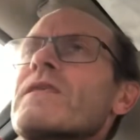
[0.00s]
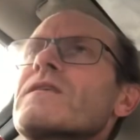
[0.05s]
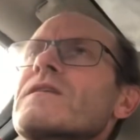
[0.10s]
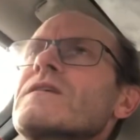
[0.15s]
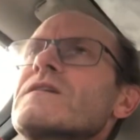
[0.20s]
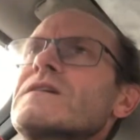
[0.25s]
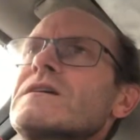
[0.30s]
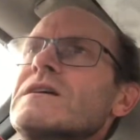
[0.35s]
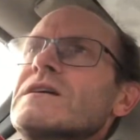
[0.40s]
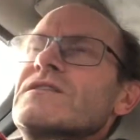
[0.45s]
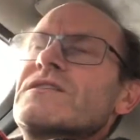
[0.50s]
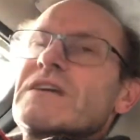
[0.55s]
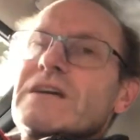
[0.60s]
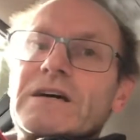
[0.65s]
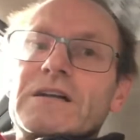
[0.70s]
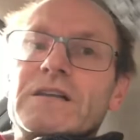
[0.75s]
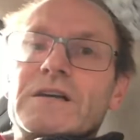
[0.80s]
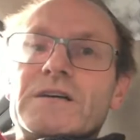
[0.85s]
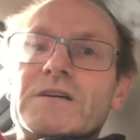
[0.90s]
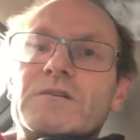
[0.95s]
and
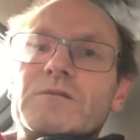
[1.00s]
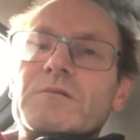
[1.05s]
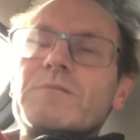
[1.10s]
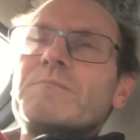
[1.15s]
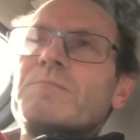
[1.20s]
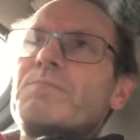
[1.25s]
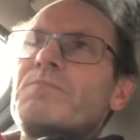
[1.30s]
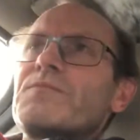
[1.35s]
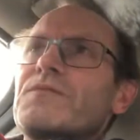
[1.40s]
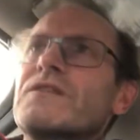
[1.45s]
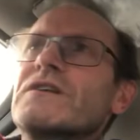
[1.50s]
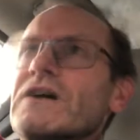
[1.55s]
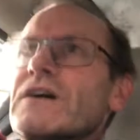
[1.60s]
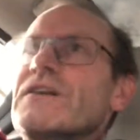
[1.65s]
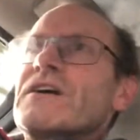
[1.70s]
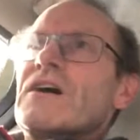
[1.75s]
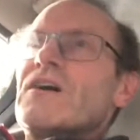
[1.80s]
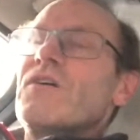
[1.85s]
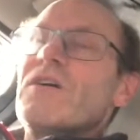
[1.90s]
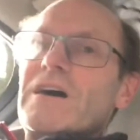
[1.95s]
tell it, no,
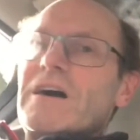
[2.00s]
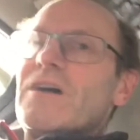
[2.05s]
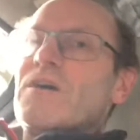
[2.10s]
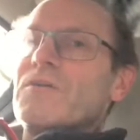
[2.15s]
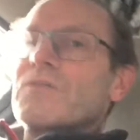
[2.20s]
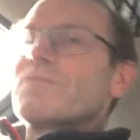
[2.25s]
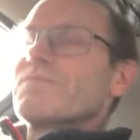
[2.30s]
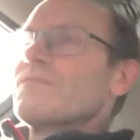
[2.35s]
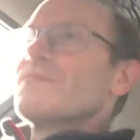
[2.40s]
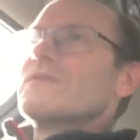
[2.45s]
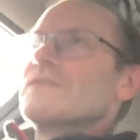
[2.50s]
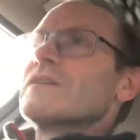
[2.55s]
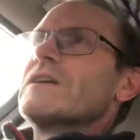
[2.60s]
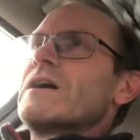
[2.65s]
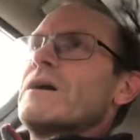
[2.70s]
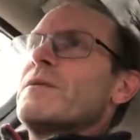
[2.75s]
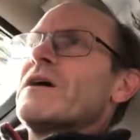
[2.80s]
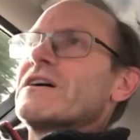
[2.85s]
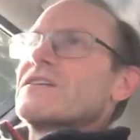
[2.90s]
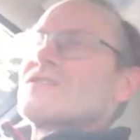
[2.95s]

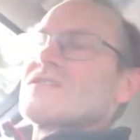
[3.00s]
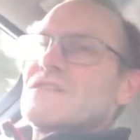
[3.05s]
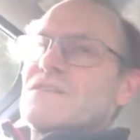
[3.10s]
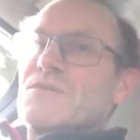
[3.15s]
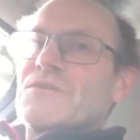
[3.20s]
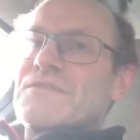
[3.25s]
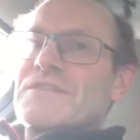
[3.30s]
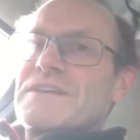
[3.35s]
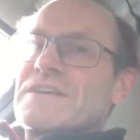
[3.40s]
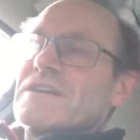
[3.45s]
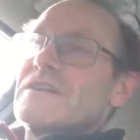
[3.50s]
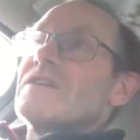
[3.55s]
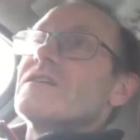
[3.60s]
I'm actually only at